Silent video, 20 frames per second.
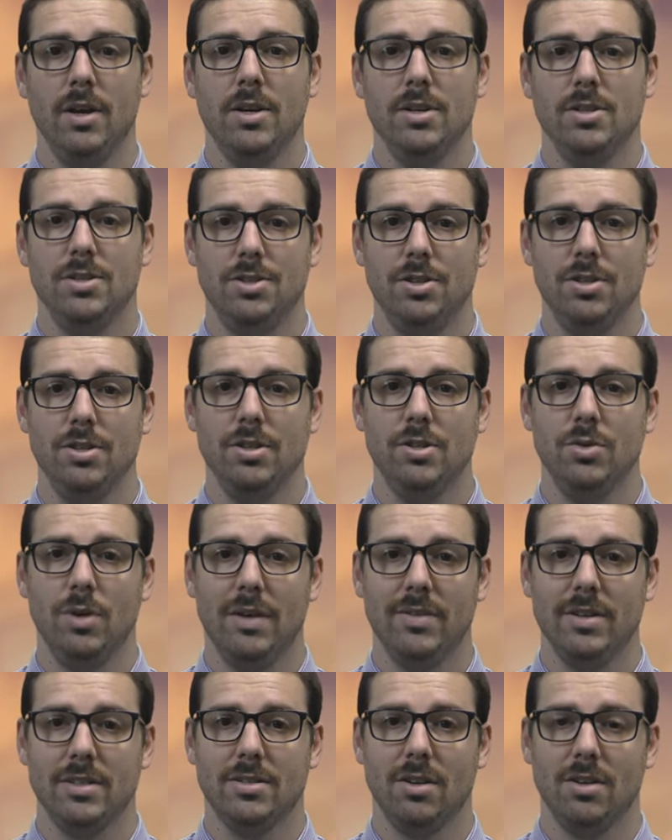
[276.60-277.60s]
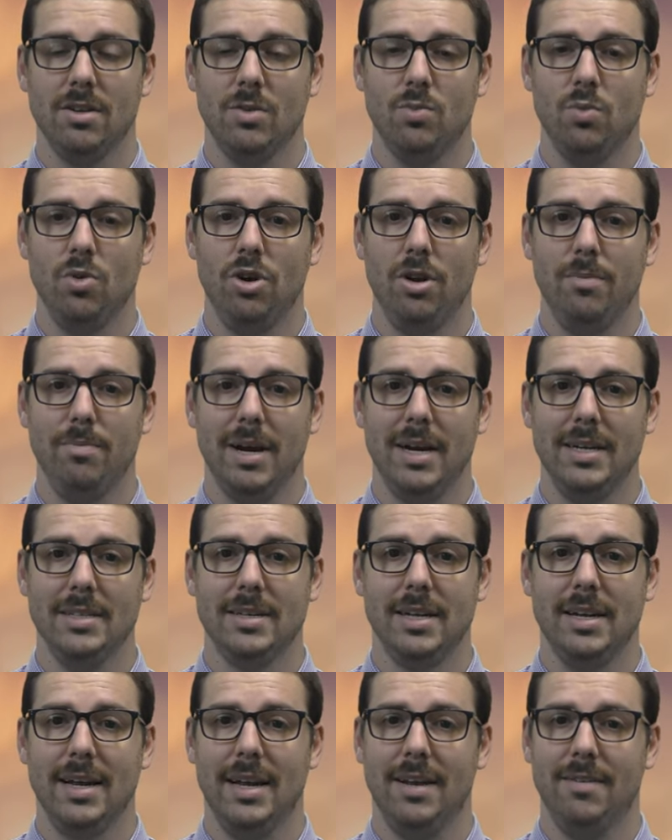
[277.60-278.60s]
Students who have a solid word base get
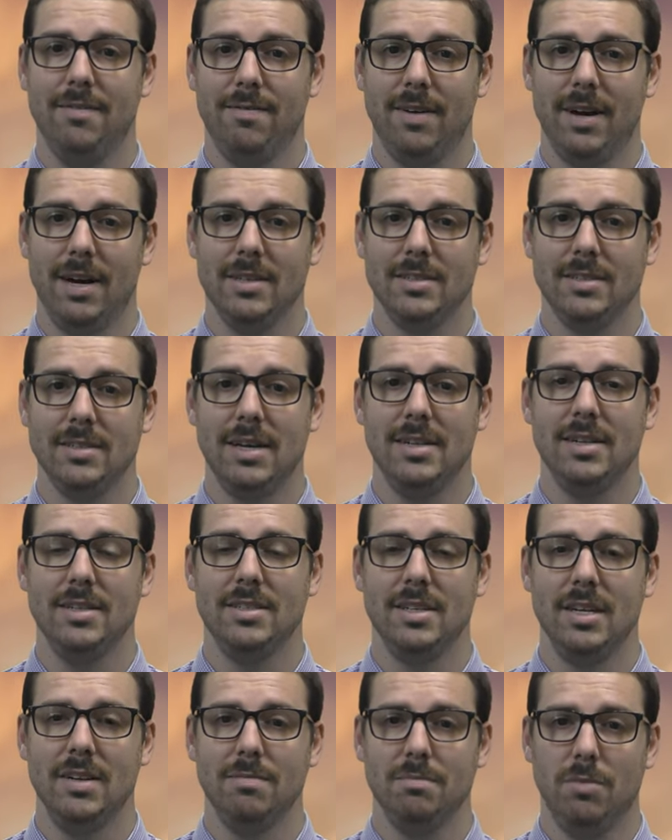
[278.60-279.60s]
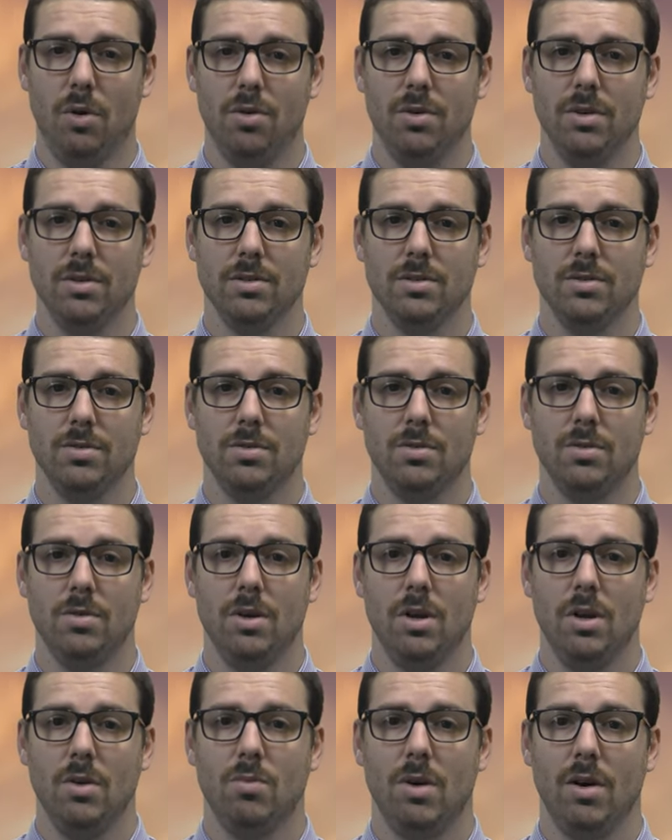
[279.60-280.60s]
ahead faster and achieve more in school,
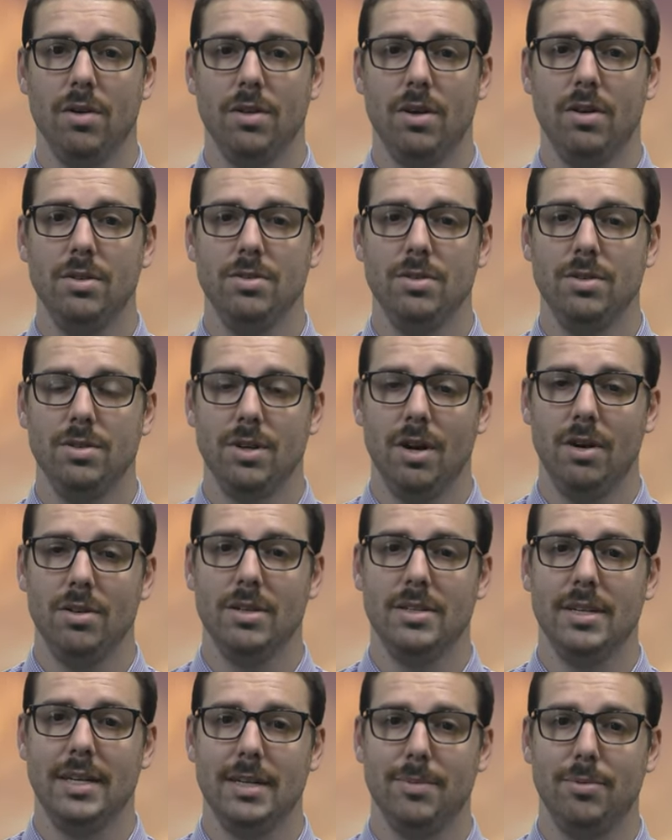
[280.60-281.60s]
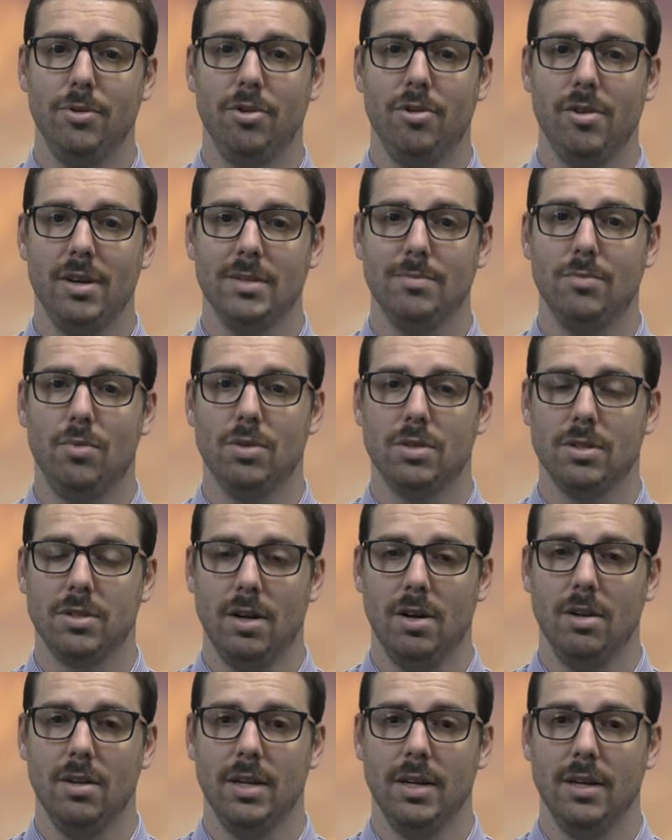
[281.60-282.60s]
while those who don't tend to progress more
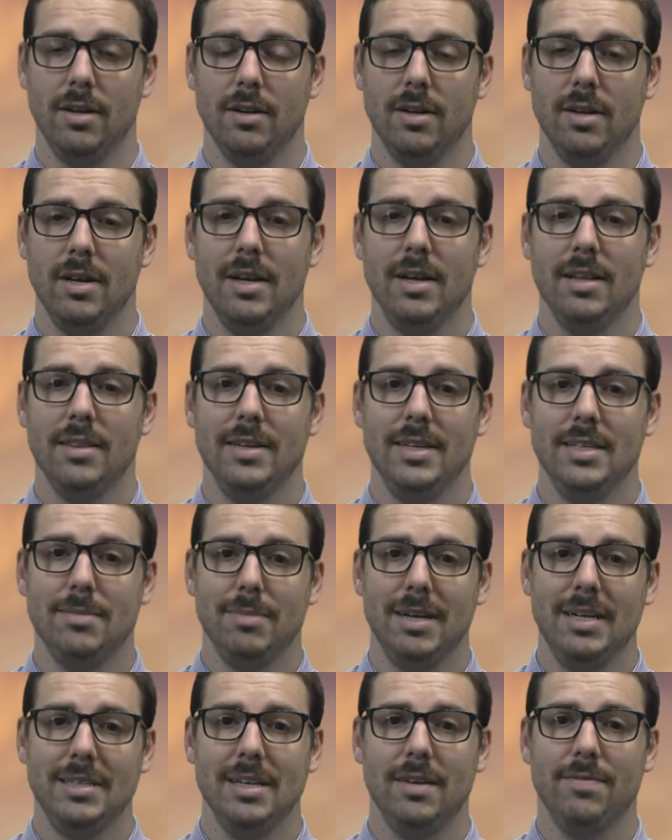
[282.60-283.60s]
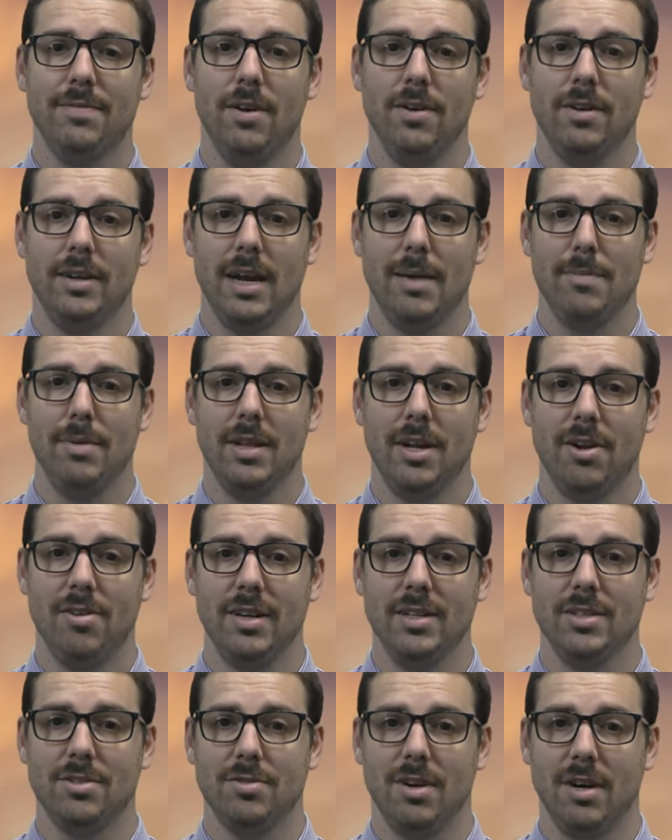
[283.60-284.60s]
slowly. This means that vocabulary
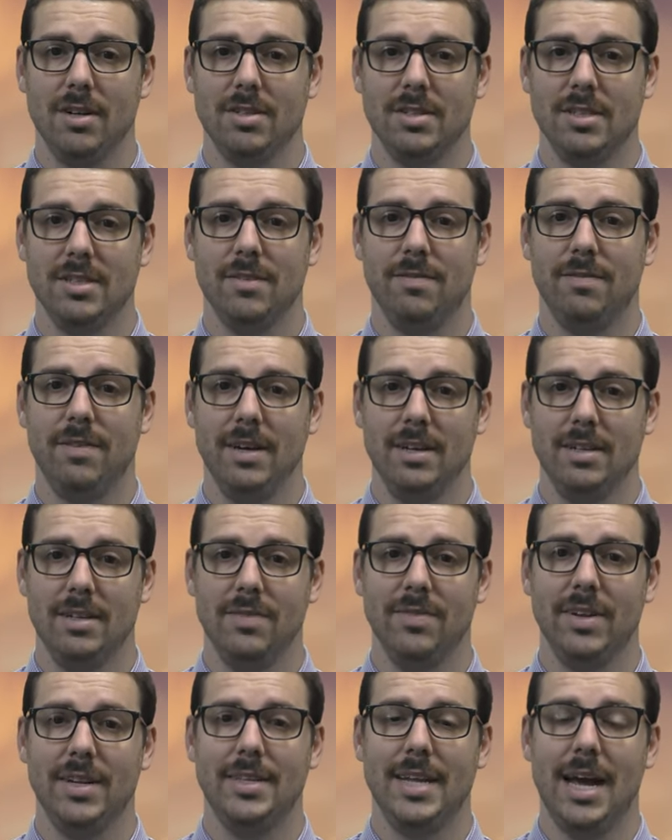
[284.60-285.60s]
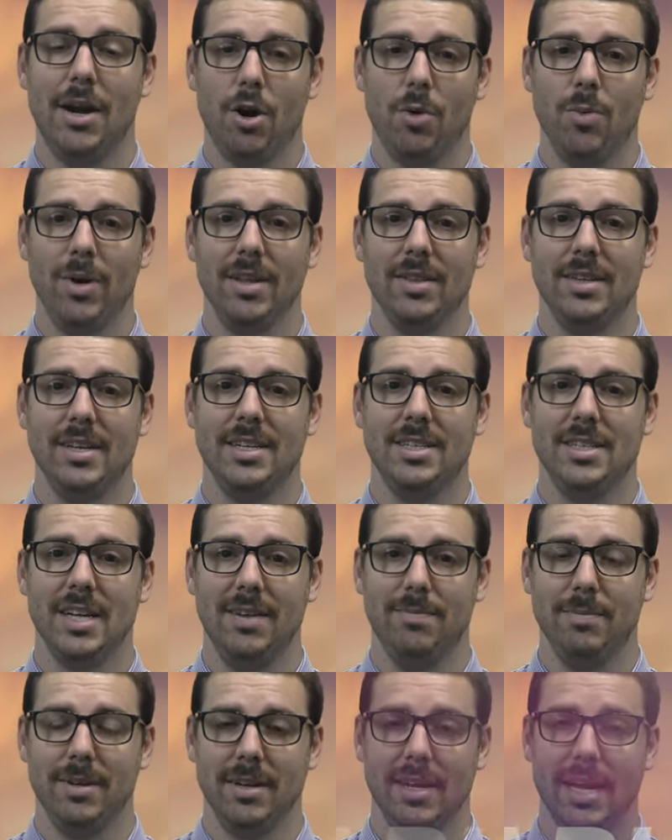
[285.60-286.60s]
instruction is effective in narrowing the
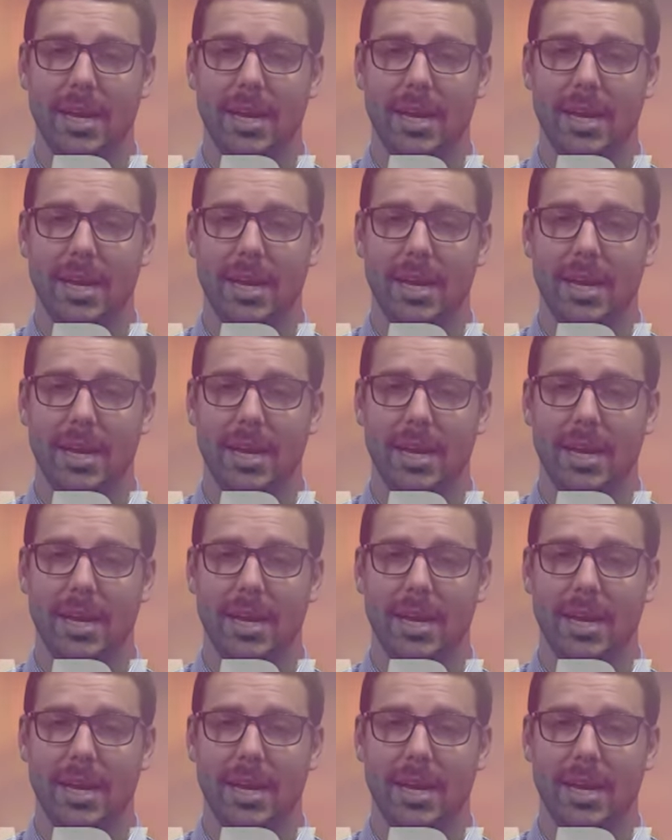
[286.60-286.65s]
achievement